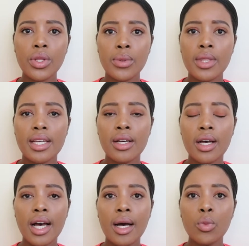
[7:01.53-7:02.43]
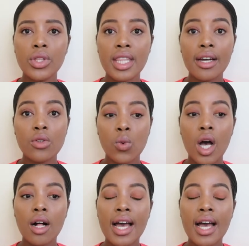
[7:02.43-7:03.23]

with that as well.